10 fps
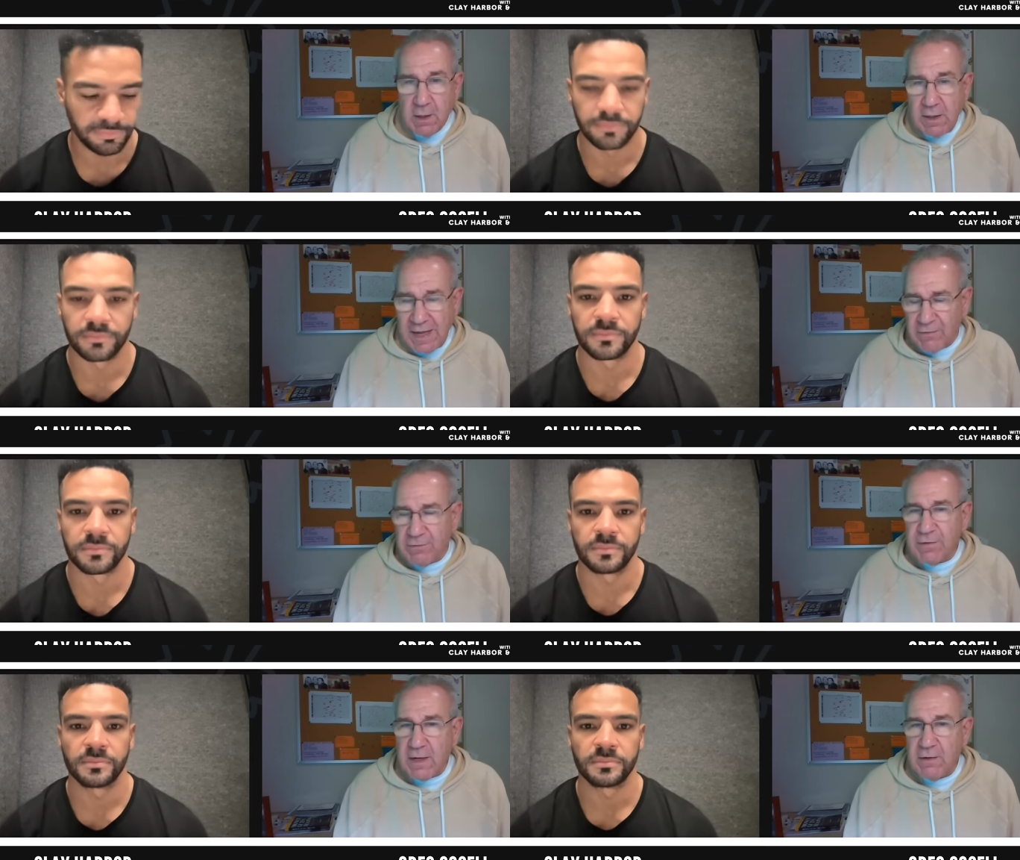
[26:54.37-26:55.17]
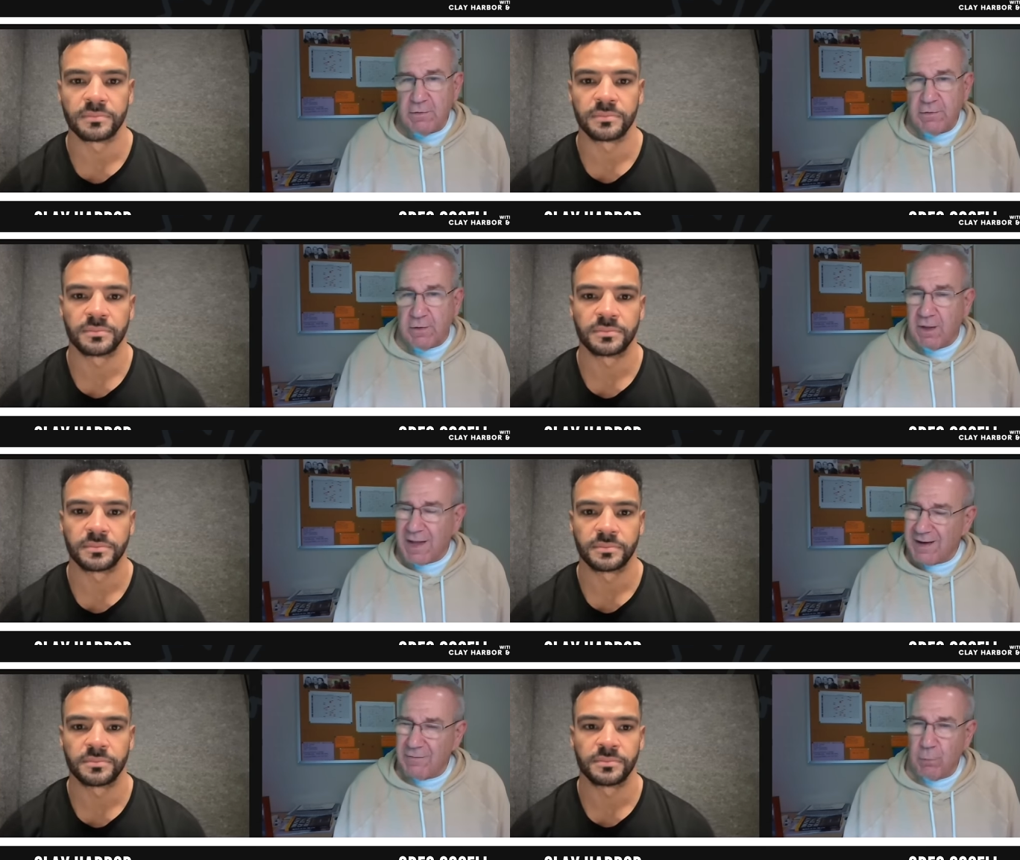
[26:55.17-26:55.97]
Speaker 1: that changes a
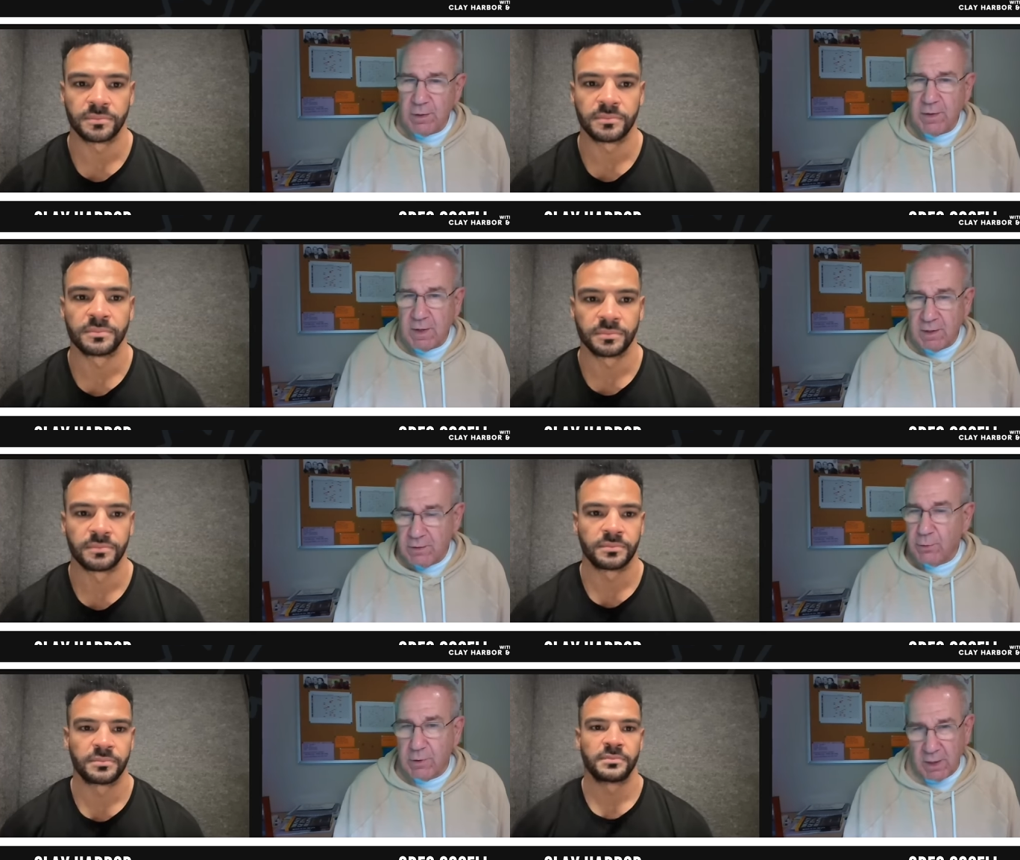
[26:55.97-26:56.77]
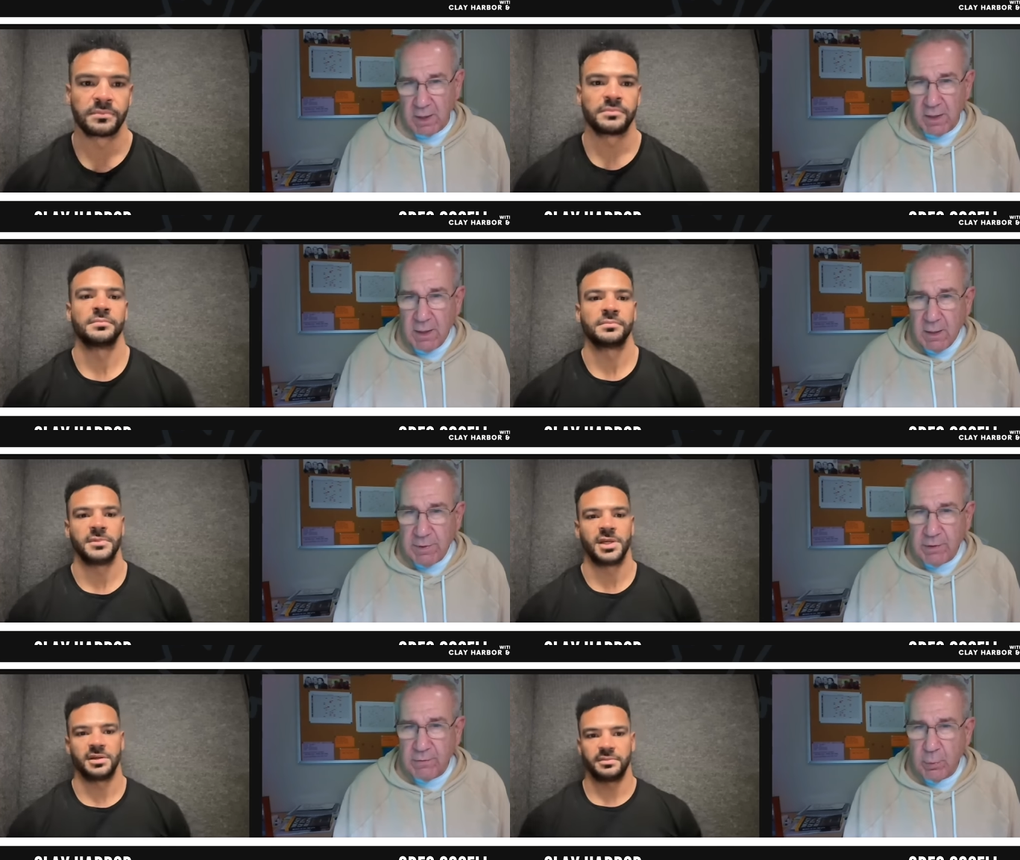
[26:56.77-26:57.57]
lot of what they do, Clay,
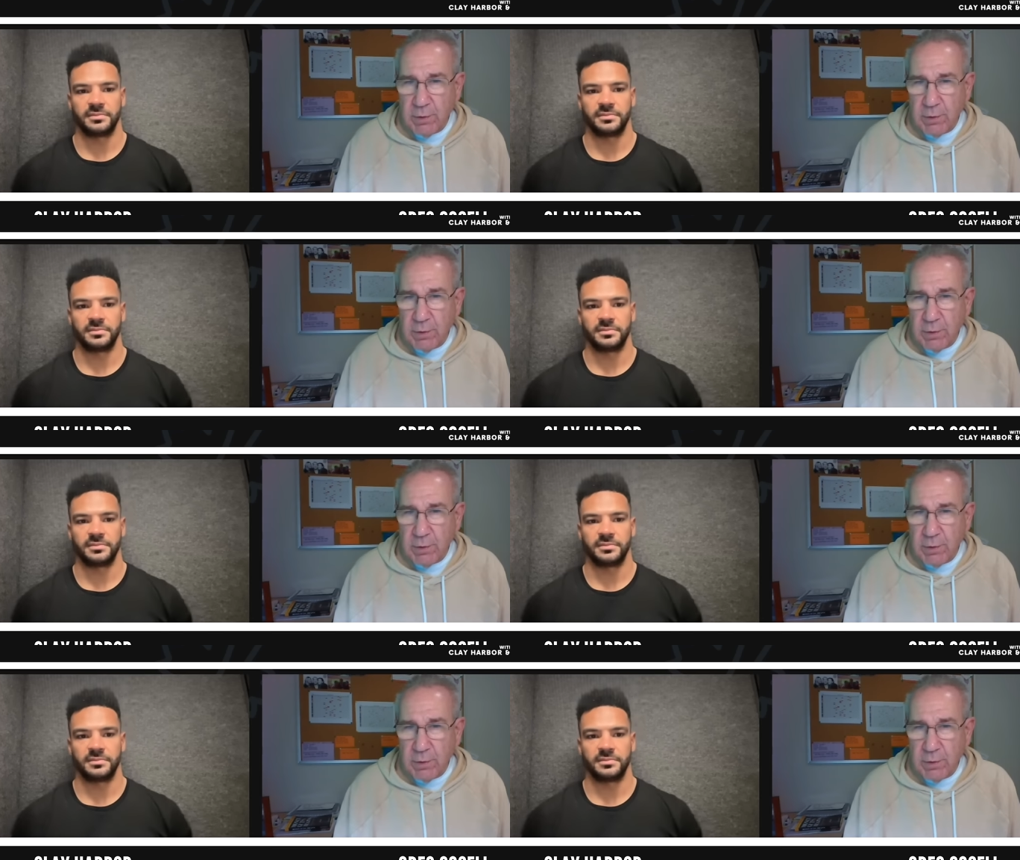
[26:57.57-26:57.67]
because yeah.